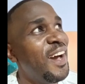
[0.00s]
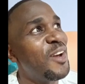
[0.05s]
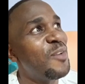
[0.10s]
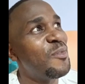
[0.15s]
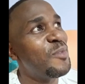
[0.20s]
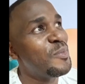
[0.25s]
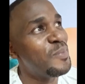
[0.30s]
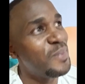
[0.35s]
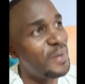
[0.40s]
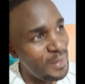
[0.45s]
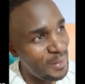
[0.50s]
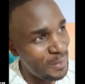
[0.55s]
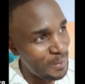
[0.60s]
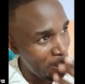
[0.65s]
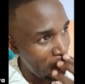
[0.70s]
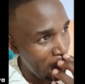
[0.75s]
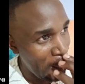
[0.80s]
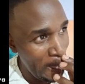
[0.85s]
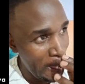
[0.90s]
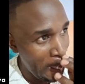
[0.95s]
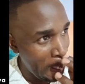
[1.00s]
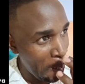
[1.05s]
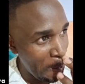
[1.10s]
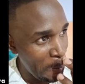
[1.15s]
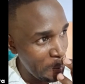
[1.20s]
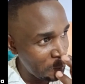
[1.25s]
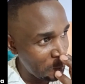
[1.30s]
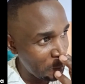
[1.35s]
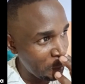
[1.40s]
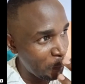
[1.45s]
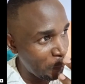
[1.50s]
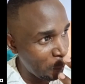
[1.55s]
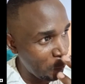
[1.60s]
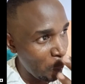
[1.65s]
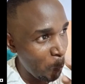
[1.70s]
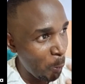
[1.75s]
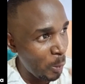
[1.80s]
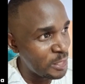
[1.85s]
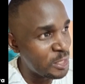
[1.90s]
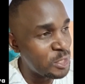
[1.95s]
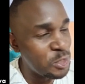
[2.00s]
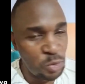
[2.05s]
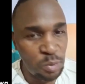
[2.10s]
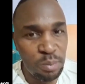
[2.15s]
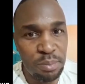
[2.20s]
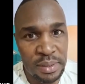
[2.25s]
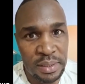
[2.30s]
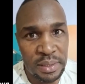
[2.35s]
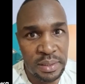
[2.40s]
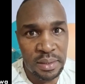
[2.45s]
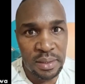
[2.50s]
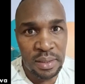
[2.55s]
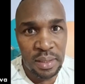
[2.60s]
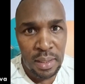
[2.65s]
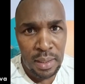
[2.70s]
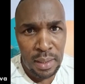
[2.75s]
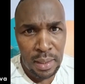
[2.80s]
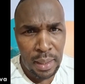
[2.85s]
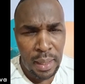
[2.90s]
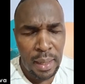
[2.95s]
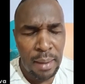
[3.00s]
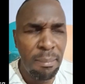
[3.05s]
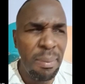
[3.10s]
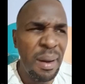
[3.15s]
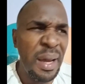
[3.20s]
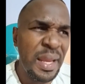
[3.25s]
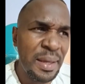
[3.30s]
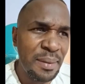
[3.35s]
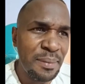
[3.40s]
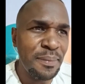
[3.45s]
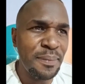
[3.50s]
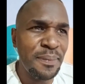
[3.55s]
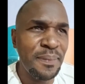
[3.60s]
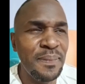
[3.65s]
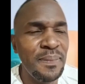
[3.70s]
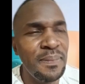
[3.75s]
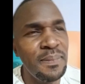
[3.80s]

remember he used to want to be a Balaam.